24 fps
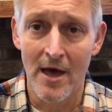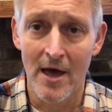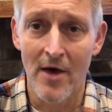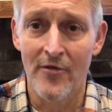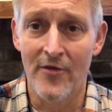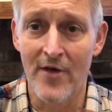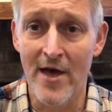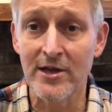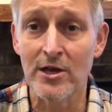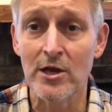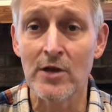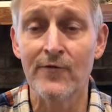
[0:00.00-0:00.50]

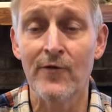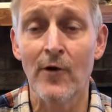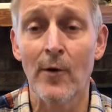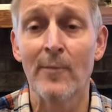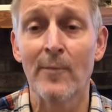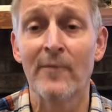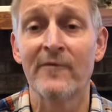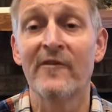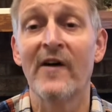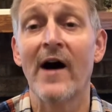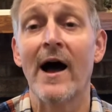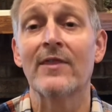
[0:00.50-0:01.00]
Thank you for
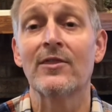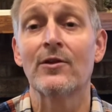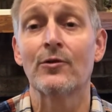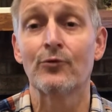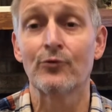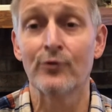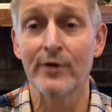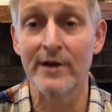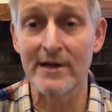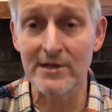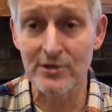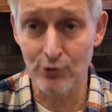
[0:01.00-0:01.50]
providing the
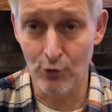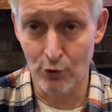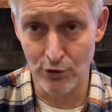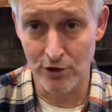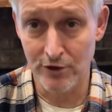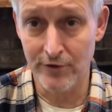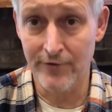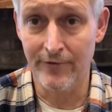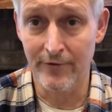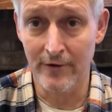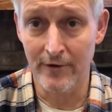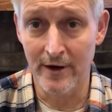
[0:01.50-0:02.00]
resources
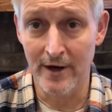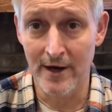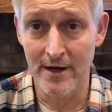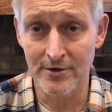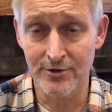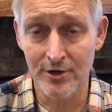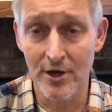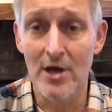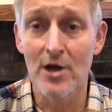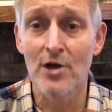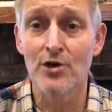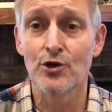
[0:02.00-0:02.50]
for us
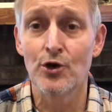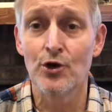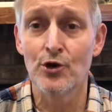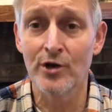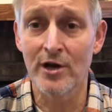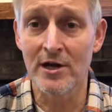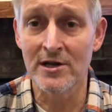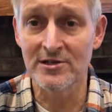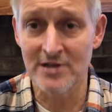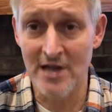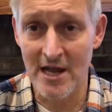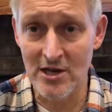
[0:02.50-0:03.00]
to
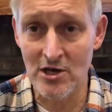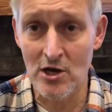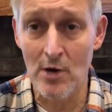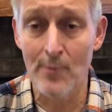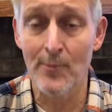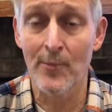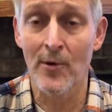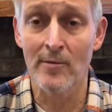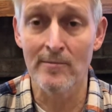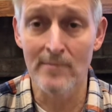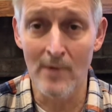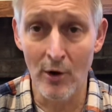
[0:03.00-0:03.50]
continue
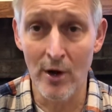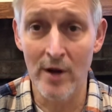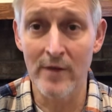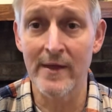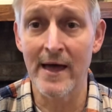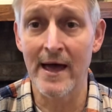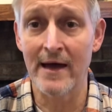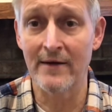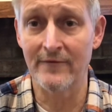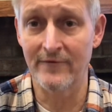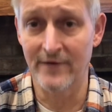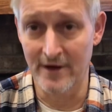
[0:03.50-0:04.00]
promoting
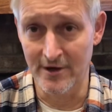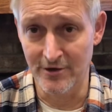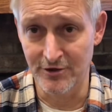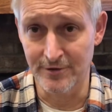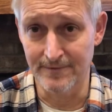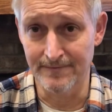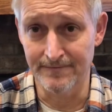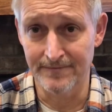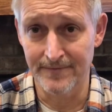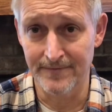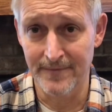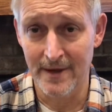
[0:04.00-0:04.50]
that
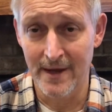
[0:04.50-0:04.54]
vision.